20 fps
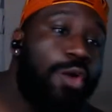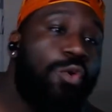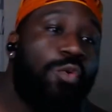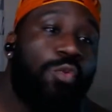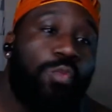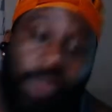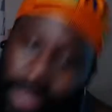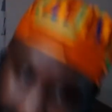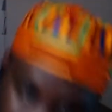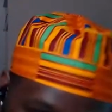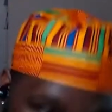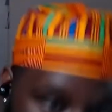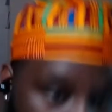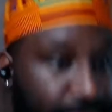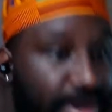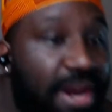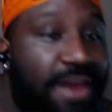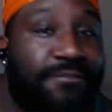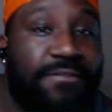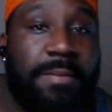What's
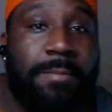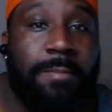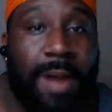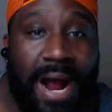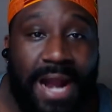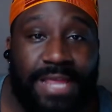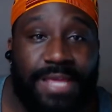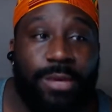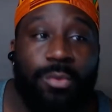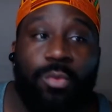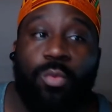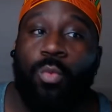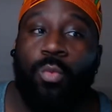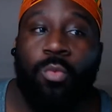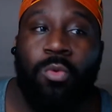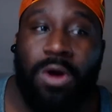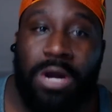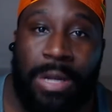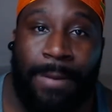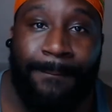happening, everybody?
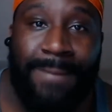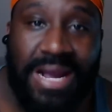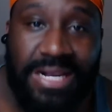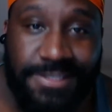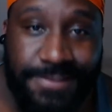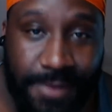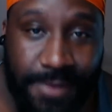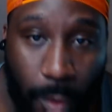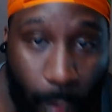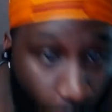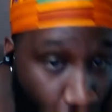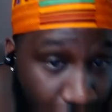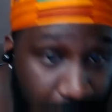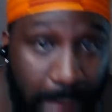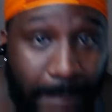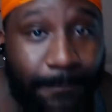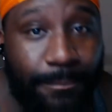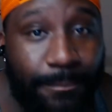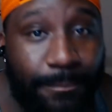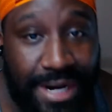Welcome back to the
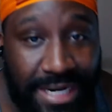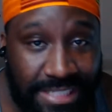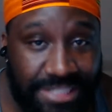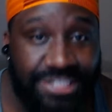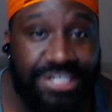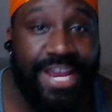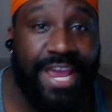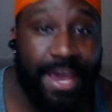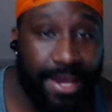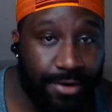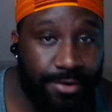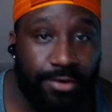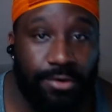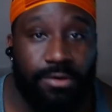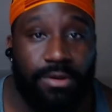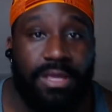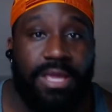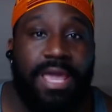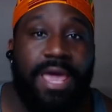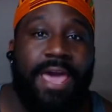1UpBrain channel,
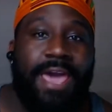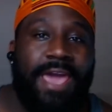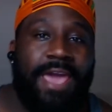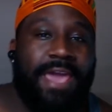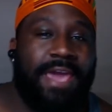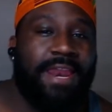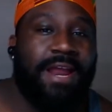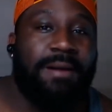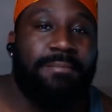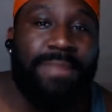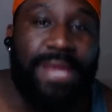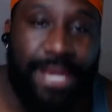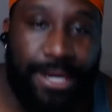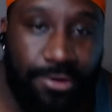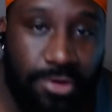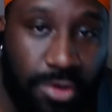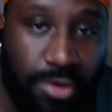and I'm here to